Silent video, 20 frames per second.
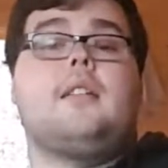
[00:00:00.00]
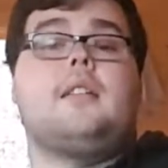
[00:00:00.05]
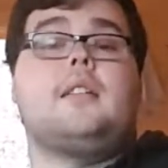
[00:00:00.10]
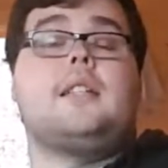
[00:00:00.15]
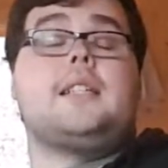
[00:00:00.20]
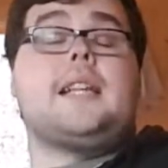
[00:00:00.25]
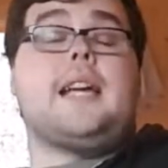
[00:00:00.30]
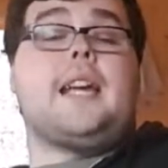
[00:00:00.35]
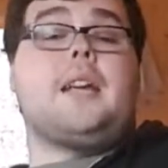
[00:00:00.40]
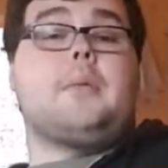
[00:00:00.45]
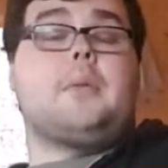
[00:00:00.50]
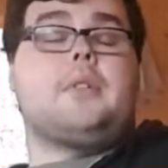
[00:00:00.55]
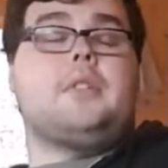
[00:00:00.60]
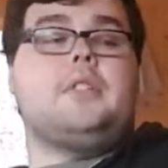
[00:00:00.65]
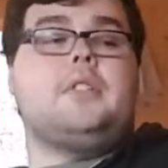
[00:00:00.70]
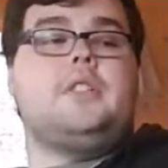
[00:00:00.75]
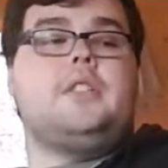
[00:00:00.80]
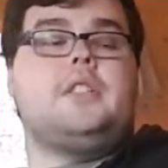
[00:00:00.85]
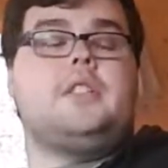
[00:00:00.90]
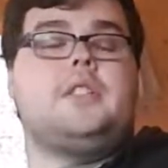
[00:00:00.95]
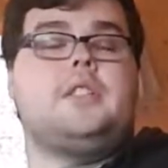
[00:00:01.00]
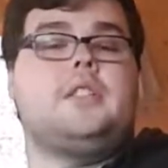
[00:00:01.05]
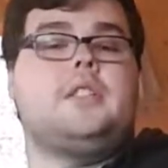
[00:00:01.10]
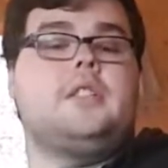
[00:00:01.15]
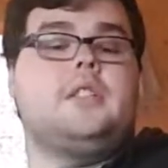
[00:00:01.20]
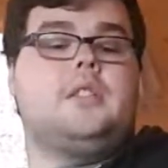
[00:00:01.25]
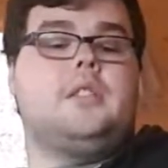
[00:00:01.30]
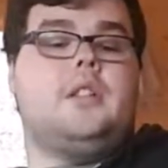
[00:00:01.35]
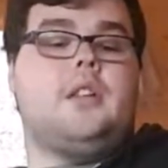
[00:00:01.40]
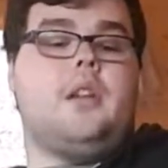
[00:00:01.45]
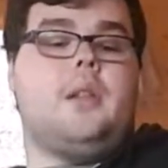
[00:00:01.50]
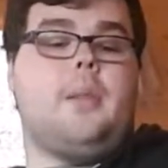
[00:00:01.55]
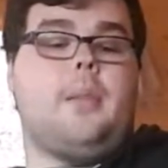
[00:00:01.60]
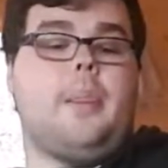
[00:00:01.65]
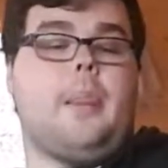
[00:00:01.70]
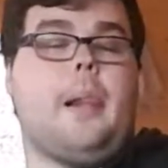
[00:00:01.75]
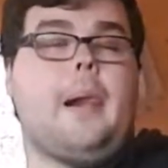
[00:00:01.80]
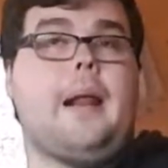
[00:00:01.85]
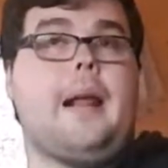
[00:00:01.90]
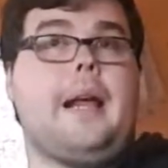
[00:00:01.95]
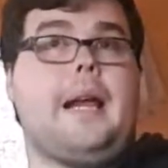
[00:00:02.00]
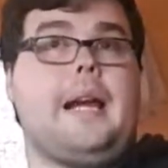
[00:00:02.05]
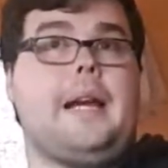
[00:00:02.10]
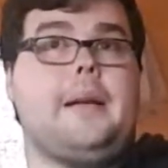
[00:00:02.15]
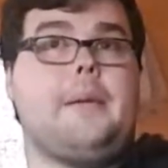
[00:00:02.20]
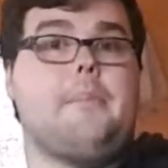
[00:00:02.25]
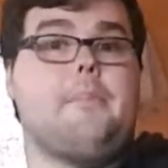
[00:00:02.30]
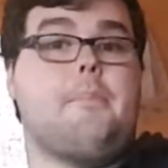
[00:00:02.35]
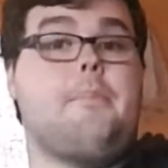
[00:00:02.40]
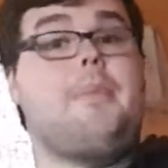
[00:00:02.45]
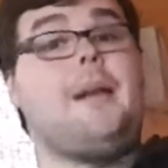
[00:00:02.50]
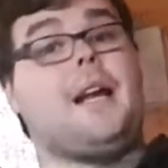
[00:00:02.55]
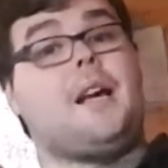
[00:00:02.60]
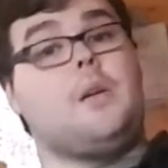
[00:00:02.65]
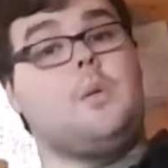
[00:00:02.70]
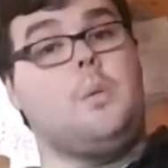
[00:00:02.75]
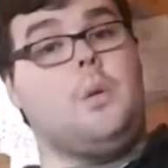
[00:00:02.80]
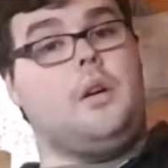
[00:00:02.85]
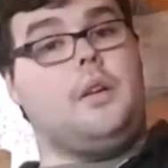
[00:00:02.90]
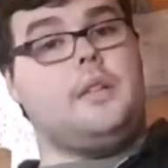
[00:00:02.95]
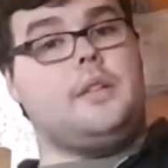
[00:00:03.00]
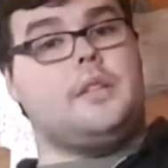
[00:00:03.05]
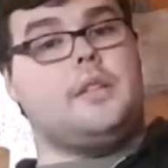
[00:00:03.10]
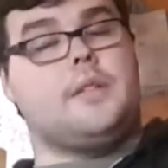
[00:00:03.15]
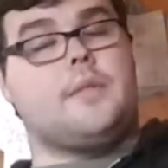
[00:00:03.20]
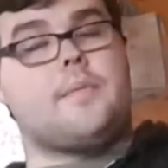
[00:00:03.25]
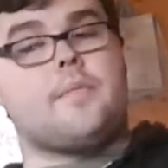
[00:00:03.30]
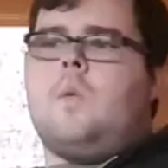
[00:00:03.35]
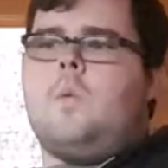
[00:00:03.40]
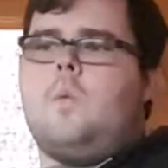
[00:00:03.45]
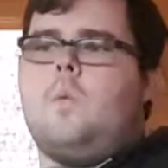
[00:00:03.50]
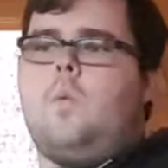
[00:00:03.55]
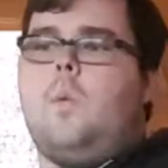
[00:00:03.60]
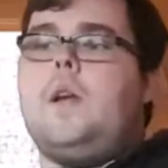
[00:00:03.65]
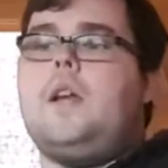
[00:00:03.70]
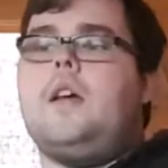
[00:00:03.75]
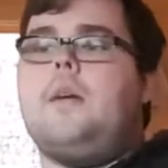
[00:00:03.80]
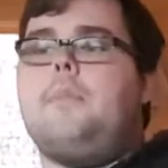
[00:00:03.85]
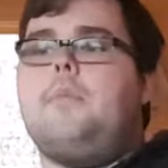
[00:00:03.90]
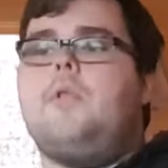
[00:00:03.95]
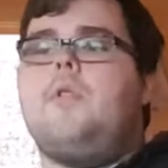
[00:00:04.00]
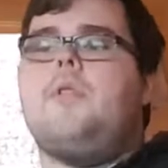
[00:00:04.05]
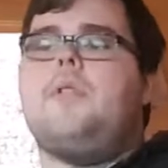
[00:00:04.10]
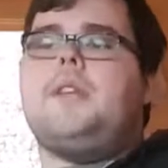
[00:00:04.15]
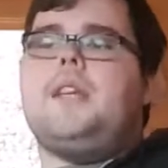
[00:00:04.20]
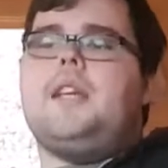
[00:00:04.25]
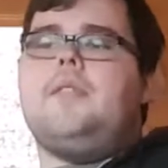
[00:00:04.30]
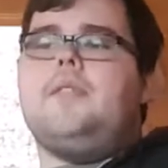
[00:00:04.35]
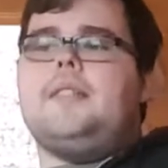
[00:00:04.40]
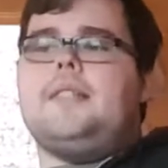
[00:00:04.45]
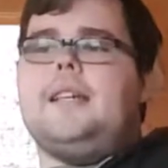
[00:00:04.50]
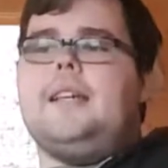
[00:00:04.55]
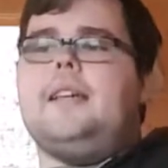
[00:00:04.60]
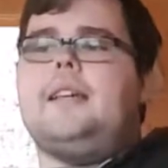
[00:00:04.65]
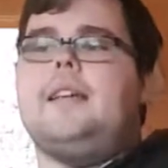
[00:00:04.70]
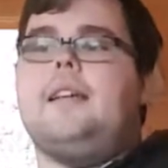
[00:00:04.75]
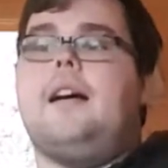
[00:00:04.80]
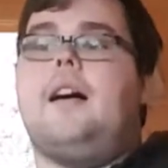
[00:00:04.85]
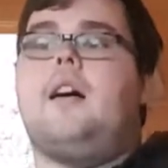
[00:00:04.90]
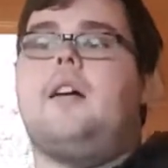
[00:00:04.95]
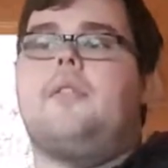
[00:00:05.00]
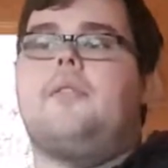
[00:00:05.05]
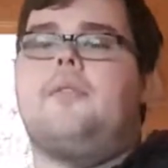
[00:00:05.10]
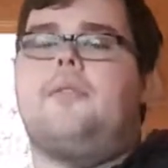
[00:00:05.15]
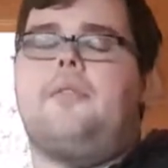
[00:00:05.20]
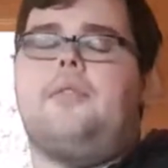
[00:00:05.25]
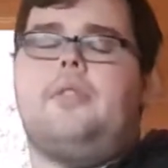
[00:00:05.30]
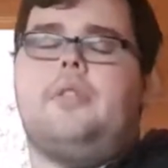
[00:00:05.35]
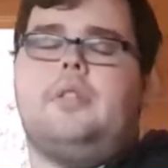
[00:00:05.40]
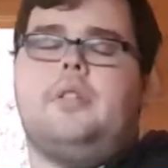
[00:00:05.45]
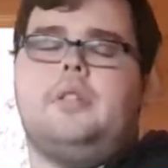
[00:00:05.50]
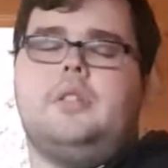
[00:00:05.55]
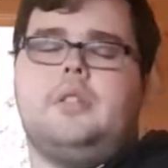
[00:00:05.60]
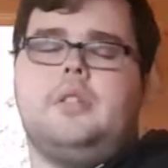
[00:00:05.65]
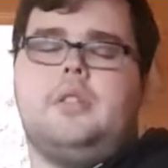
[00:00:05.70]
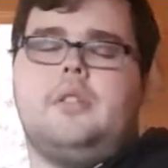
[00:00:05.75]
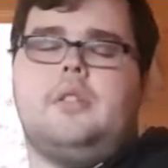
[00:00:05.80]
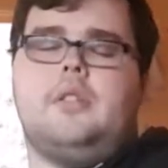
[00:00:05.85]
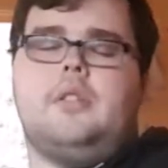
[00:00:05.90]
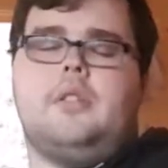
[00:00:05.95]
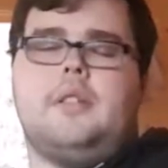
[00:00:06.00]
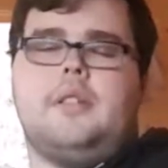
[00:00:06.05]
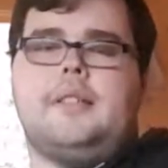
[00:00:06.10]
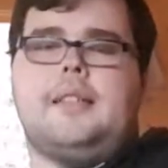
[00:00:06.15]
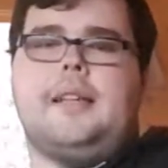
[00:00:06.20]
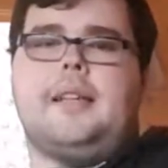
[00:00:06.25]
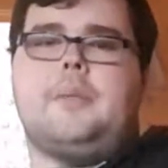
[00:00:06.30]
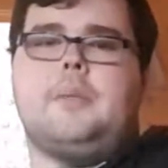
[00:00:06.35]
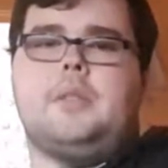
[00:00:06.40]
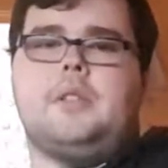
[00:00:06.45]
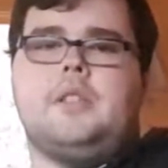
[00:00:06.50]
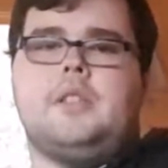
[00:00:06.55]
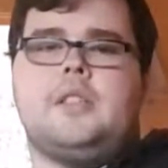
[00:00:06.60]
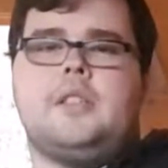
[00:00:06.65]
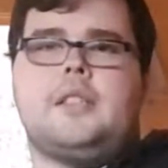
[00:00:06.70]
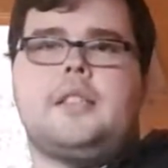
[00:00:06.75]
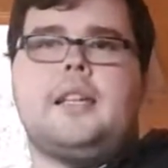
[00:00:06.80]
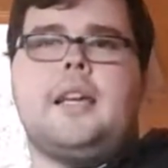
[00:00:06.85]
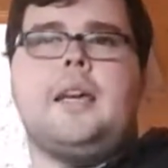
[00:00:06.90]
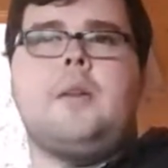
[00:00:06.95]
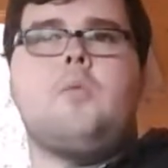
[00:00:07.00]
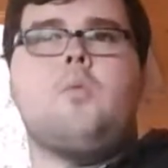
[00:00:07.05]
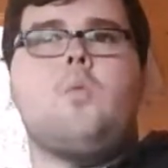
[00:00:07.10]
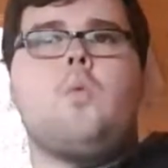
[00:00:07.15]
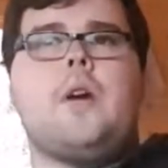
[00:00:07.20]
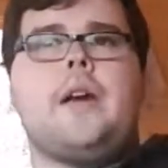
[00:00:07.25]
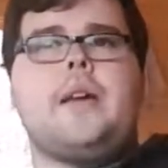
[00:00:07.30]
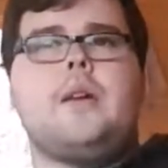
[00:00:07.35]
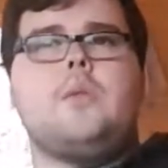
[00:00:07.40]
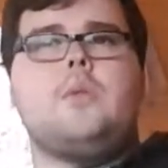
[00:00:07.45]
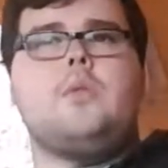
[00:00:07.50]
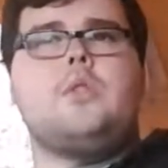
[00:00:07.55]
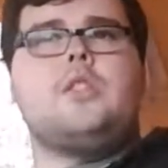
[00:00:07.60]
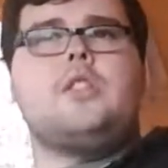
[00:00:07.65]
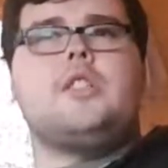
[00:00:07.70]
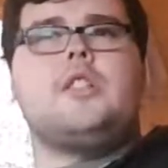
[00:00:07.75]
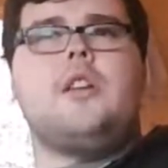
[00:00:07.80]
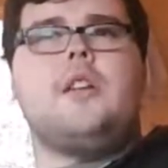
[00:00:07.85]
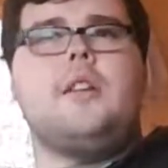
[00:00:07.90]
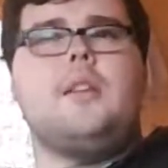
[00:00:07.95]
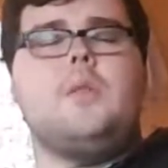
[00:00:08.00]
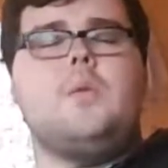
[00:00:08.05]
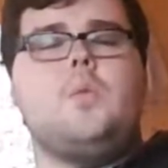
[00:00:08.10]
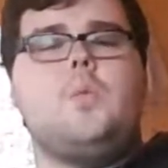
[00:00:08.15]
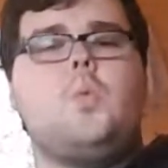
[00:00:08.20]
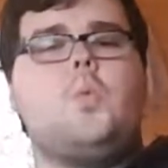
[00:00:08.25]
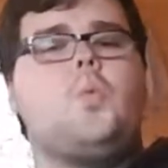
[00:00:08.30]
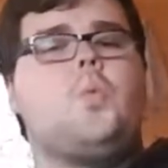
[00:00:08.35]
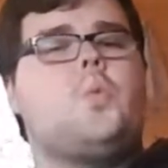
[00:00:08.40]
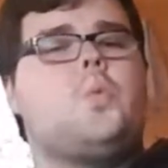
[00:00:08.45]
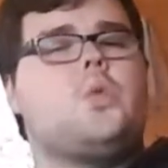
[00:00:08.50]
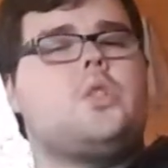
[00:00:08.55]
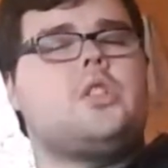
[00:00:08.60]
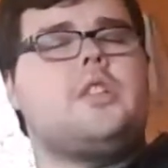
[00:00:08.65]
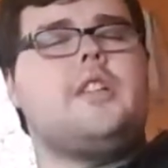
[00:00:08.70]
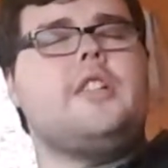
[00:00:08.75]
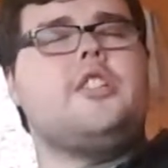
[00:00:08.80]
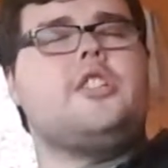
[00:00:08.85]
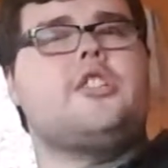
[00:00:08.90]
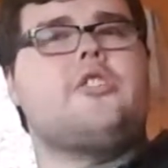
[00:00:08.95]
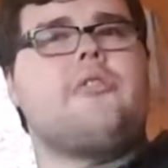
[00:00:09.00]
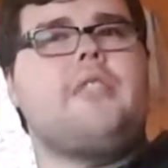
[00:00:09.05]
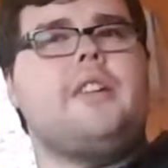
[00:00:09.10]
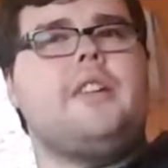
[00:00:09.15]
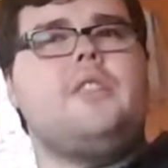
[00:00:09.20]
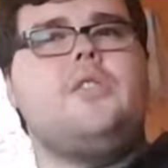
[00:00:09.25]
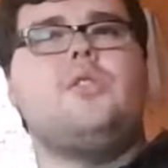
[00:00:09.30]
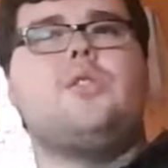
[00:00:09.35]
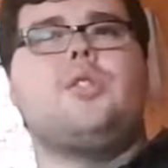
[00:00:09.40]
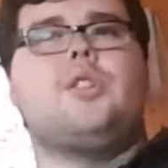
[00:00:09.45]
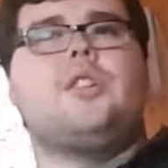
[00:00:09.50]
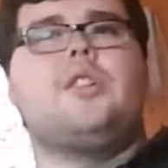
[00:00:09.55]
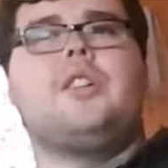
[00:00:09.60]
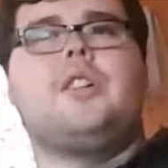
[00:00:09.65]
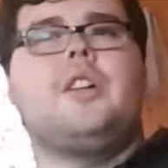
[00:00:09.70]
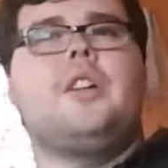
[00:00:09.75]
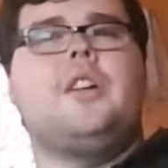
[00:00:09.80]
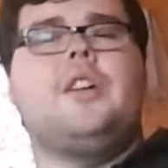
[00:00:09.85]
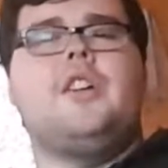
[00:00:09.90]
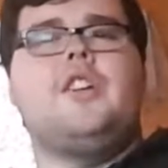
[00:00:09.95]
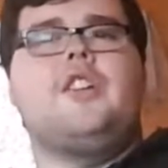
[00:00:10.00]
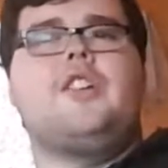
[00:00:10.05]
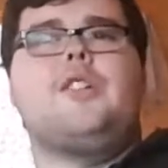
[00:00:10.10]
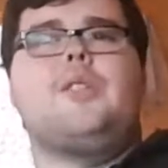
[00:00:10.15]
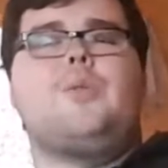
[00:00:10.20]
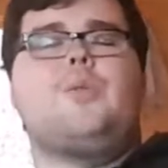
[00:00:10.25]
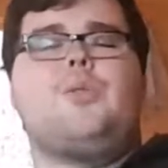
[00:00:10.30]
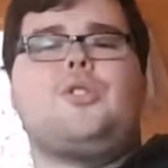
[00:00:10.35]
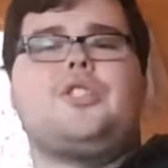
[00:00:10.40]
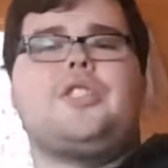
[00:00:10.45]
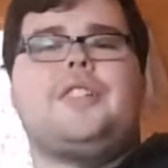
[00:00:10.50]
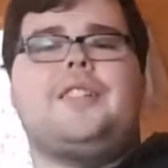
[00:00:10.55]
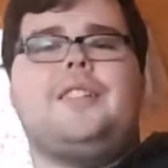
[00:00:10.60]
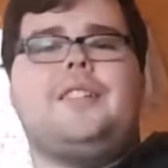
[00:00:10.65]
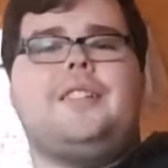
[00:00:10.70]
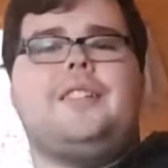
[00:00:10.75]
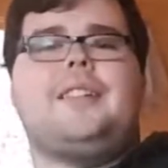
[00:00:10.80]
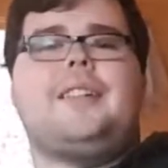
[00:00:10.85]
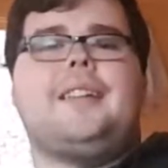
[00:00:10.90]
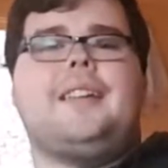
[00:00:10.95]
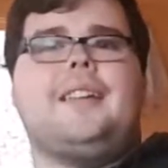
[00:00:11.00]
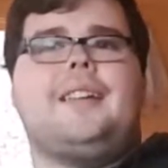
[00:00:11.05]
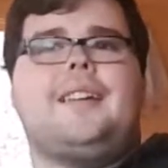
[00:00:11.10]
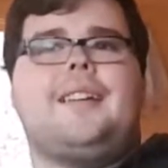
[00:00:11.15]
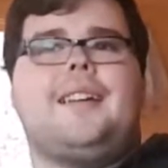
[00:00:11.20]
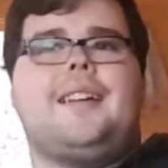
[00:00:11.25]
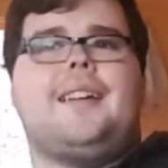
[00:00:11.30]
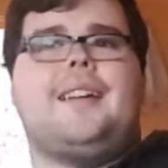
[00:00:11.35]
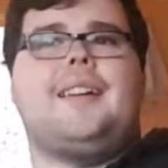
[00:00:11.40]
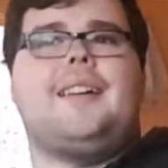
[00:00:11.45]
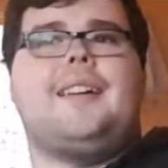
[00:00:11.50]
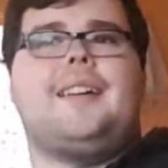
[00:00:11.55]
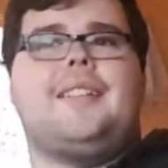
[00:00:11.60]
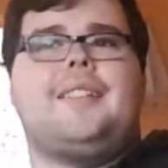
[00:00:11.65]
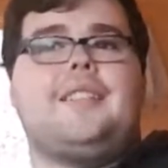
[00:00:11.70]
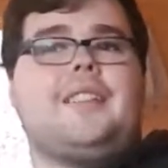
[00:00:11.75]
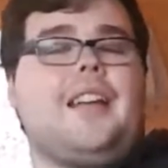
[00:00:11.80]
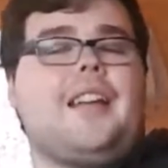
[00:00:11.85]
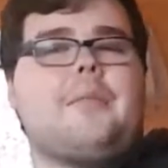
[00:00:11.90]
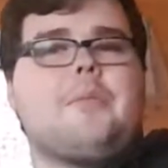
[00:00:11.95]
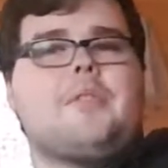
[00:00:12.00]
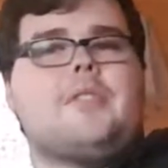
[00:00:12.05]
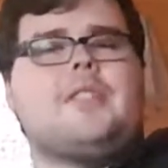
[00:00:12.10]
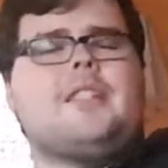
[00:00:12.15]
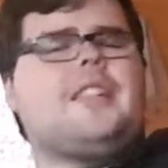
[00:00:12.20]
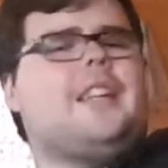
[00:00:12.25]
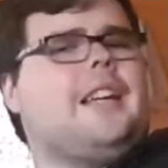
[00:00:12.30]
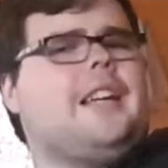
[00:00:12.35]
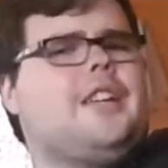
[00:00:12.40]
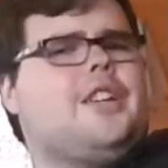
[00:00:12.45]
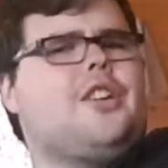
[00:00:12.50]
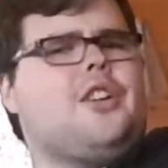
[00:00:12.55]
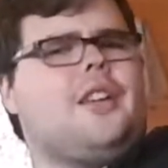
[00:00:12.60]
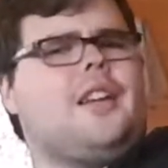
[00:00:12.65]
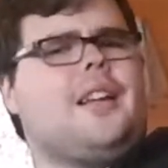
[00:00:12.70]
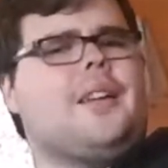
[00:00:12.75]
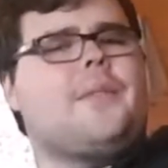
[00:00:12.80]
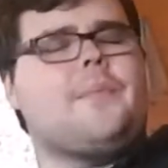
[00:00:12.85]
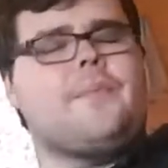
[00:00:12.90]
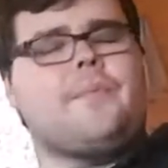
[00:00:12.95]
The Daemons, in black and white. When I bought the DVD of The Daemons, it was slightly strange watching The Daemons in colour.